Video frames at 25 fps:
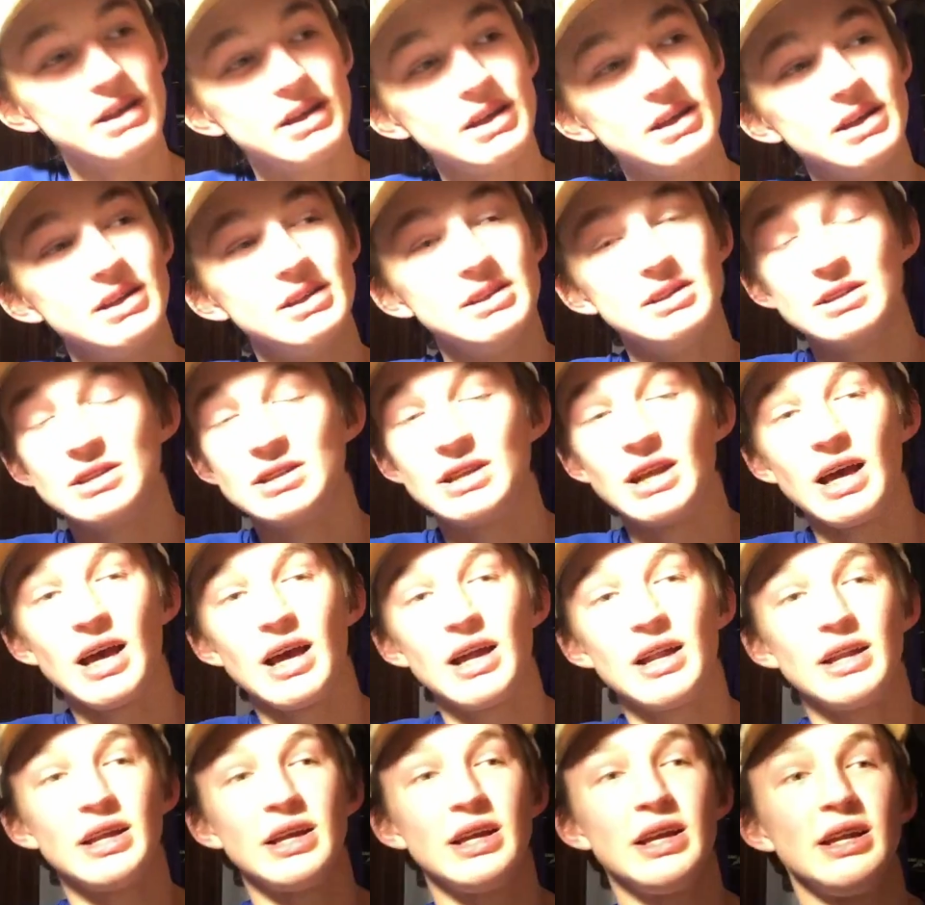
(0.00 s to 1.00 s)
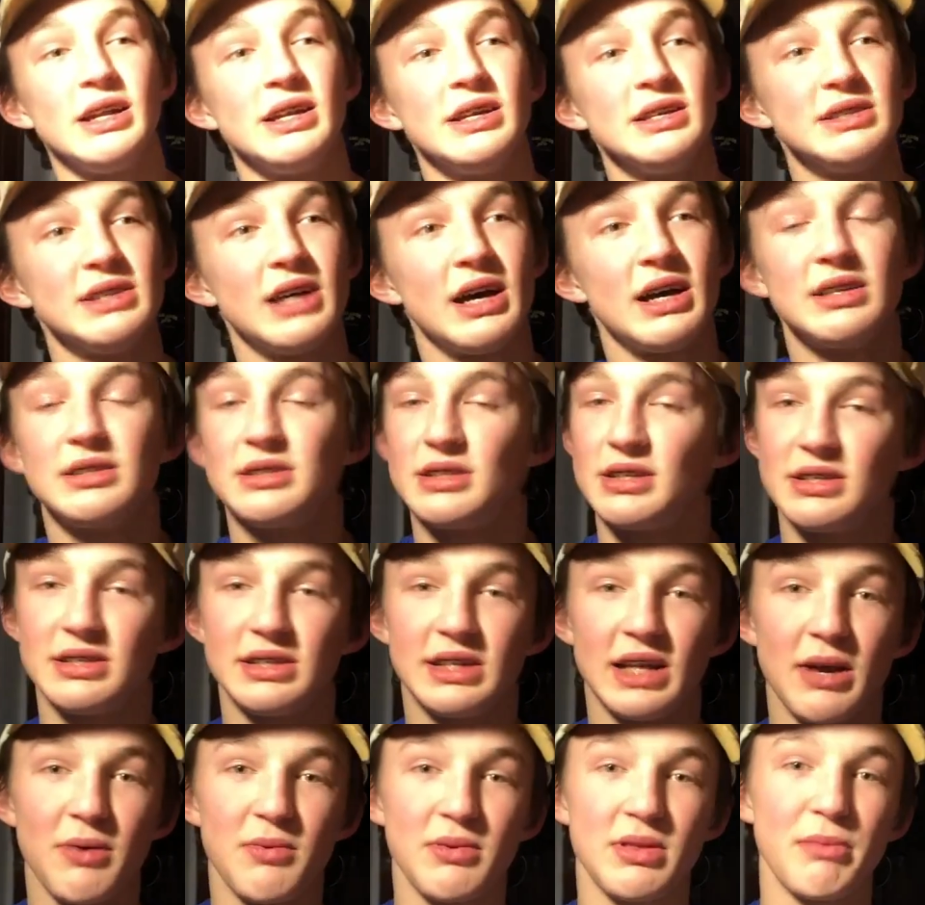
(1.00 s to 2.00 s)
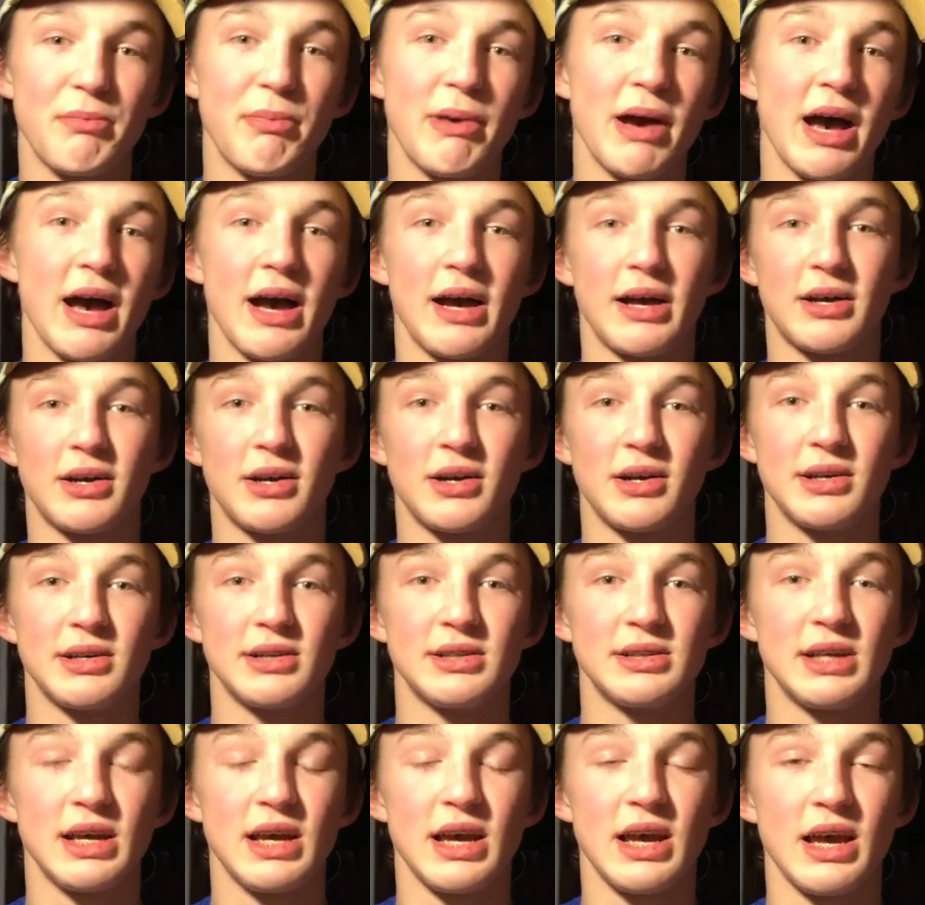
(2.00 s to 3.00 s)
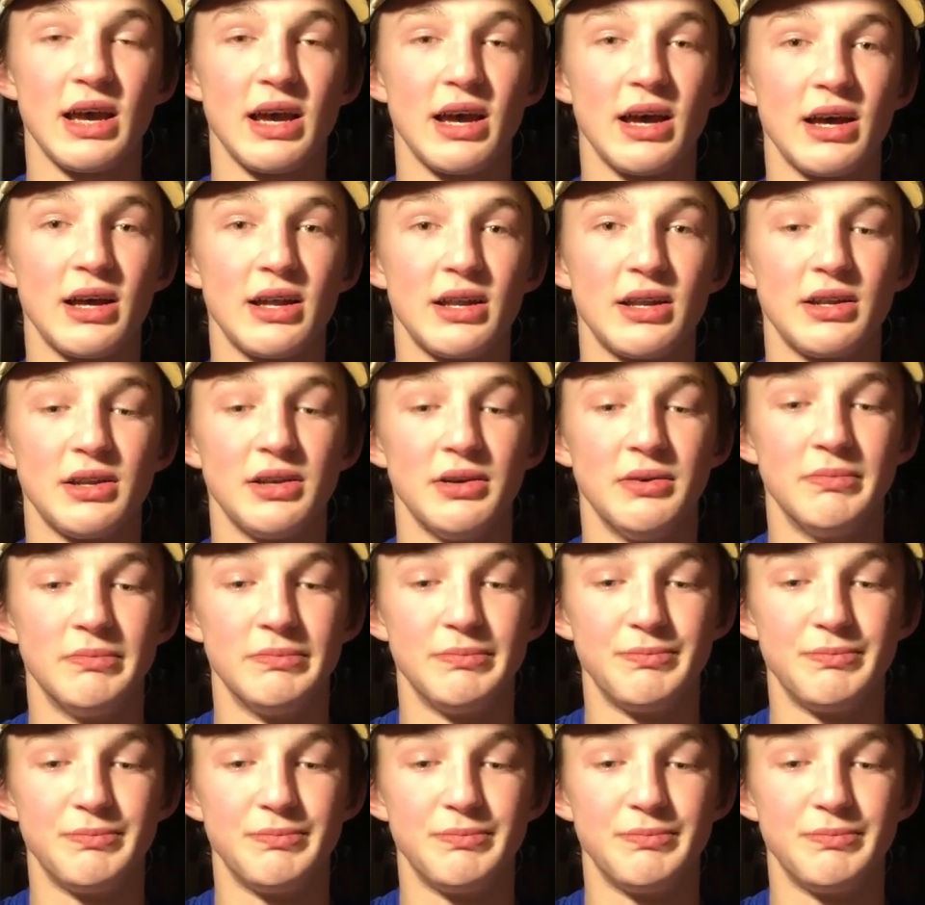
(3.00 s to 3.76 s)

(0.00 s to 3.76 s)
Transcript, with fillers: instead, he decides to stay with the Packers and